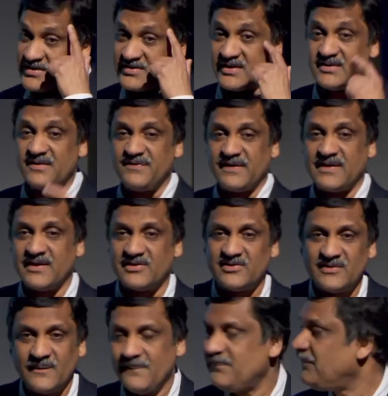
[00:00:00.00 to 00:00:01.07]

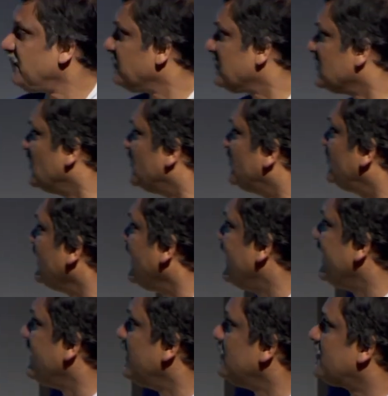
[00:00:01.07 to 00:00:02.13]
certificates. The
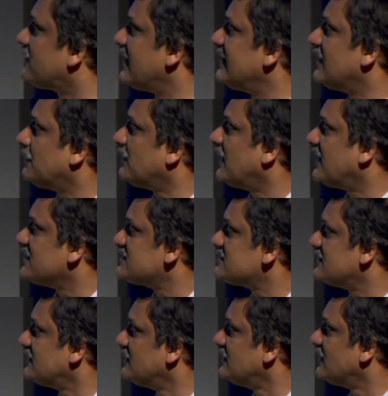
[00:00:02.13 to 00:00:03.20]
same trend applies.
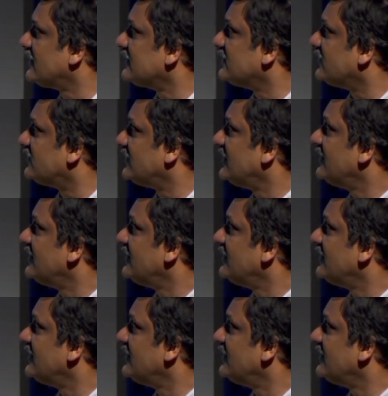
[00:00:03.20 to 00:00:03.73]
Look at this.